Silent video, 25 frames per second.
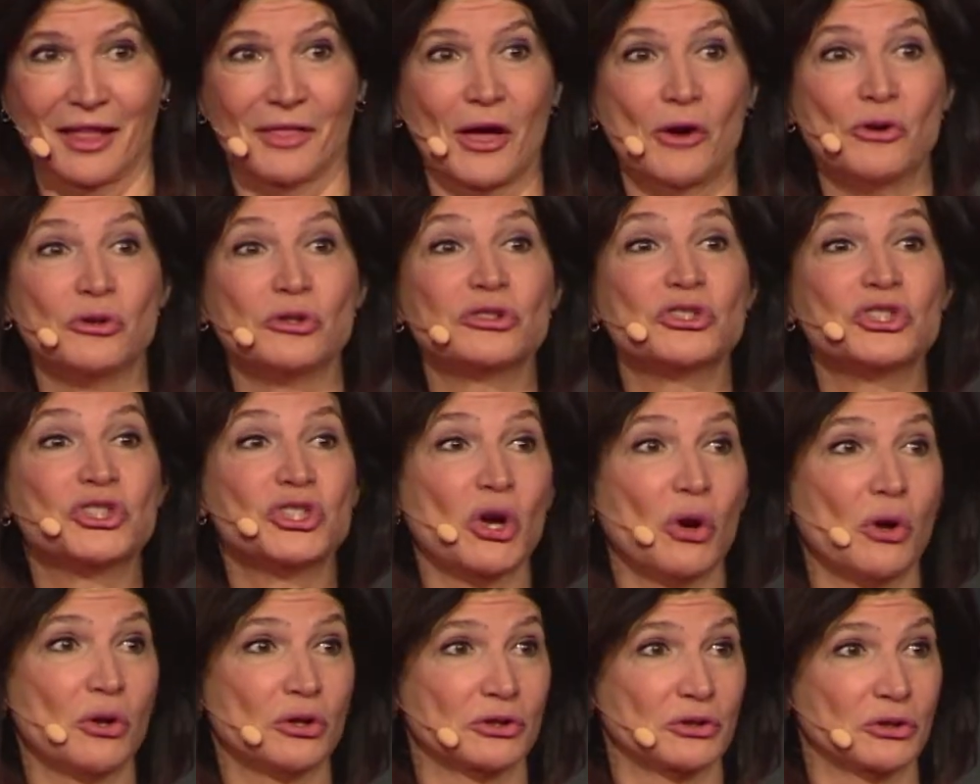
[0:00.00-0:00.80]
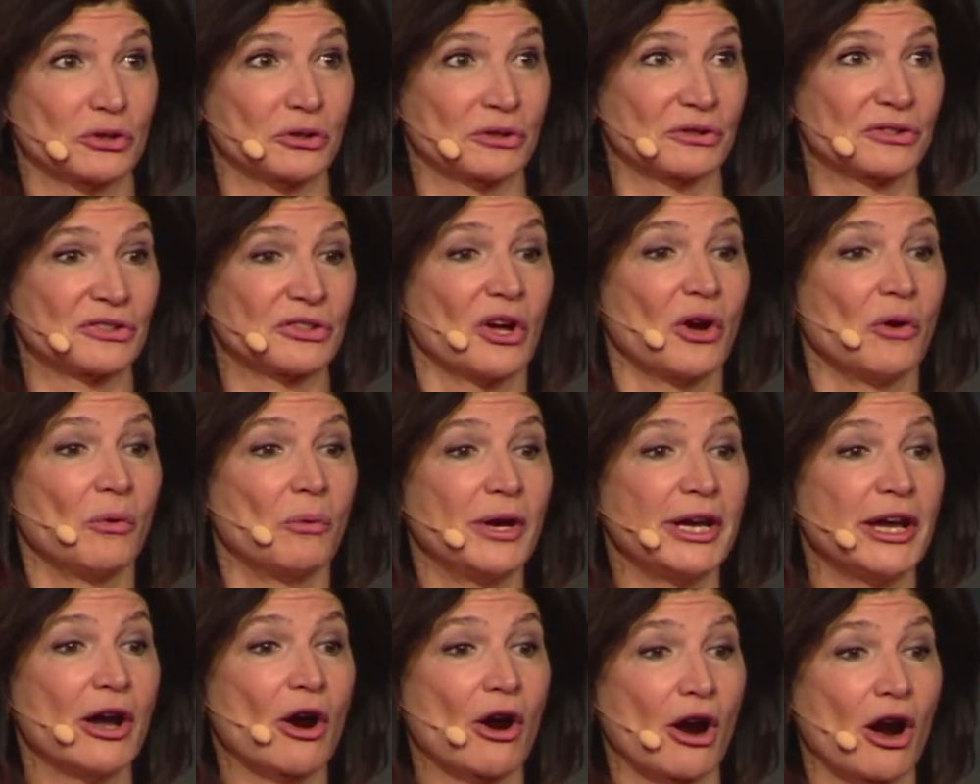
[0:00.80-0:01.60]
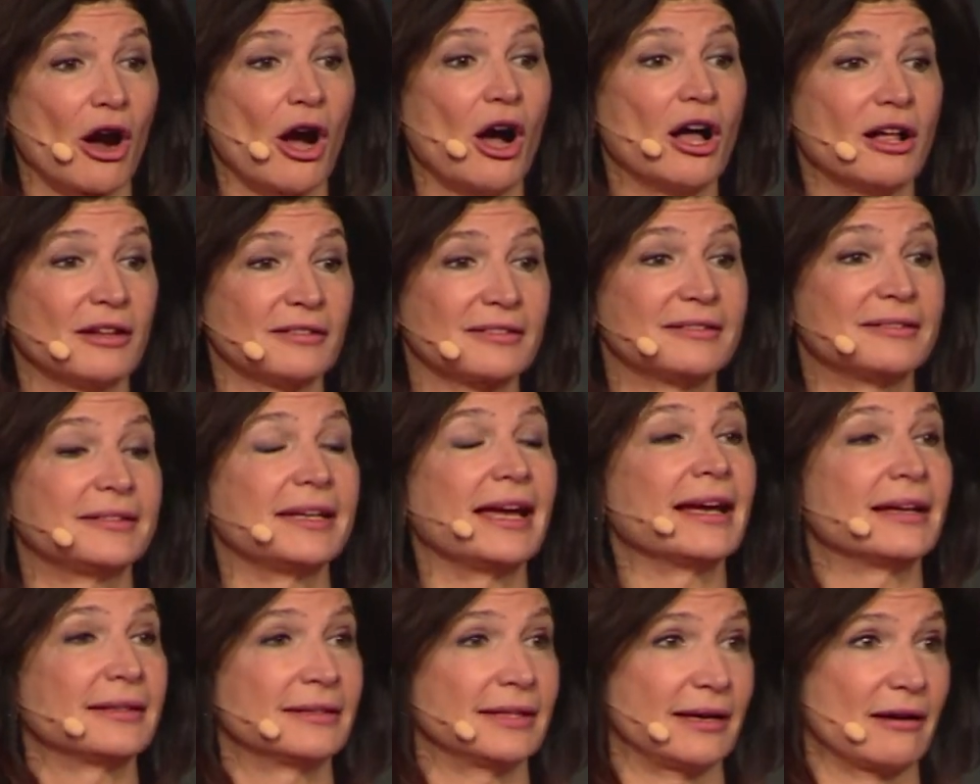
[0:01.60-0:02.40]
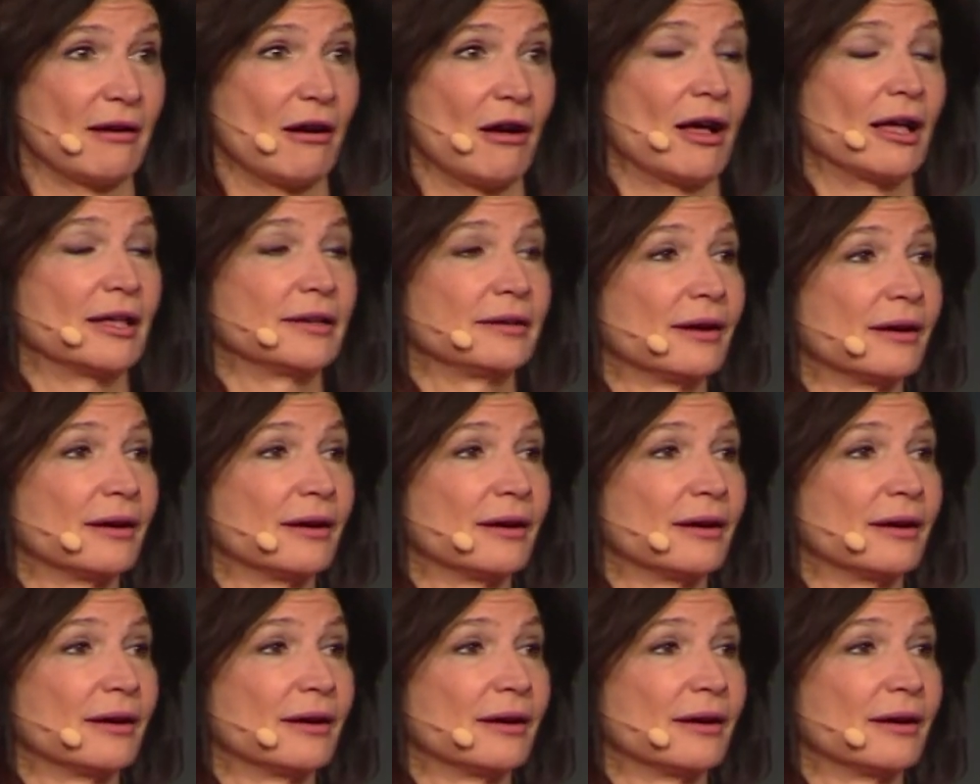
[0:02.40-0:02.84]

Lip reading: whose shoulders we are all standing on.